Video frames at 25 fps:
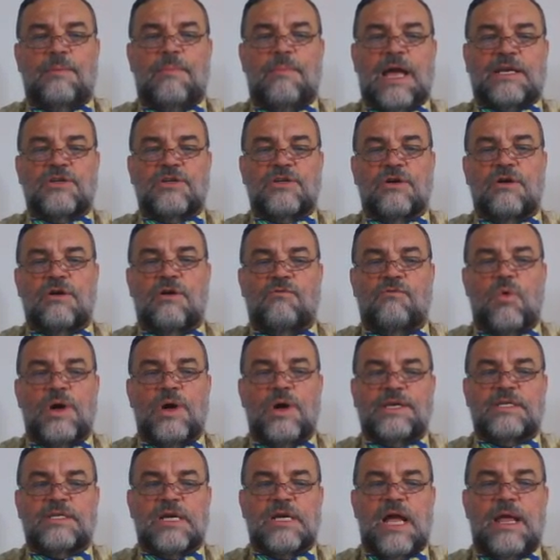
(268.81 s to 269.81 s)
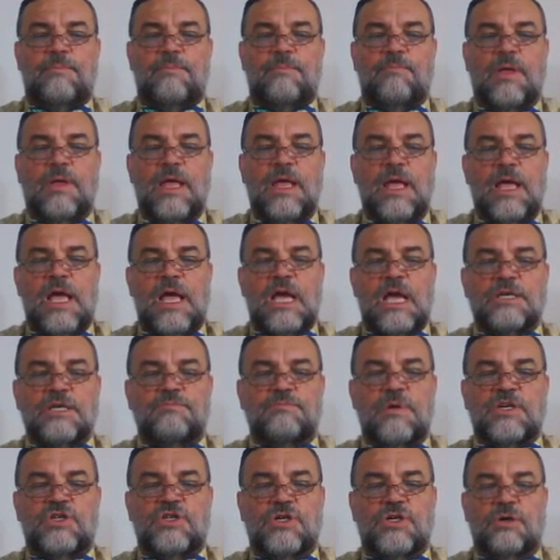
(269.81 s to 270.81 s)
Bacteria of one type has
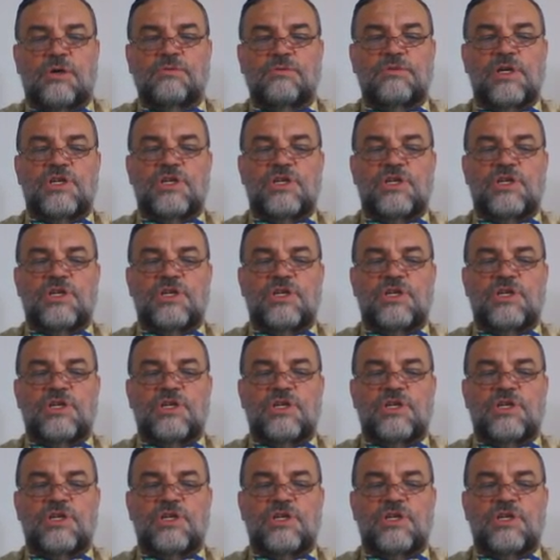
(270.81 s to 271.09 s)
been shown